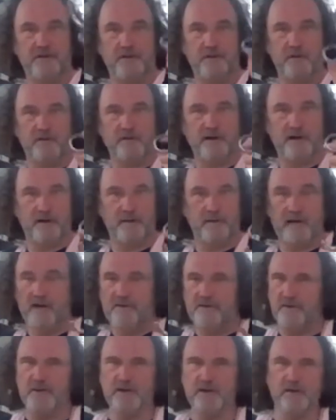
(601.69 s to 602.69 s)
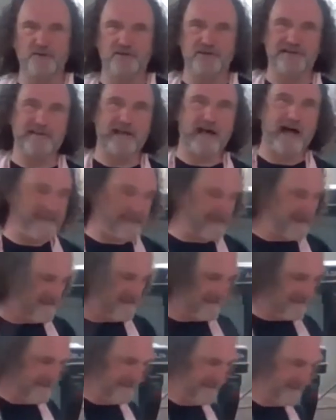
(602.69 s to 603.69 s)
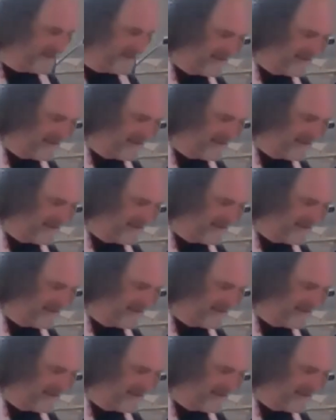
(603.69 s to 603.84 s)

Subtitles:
They're used a lot in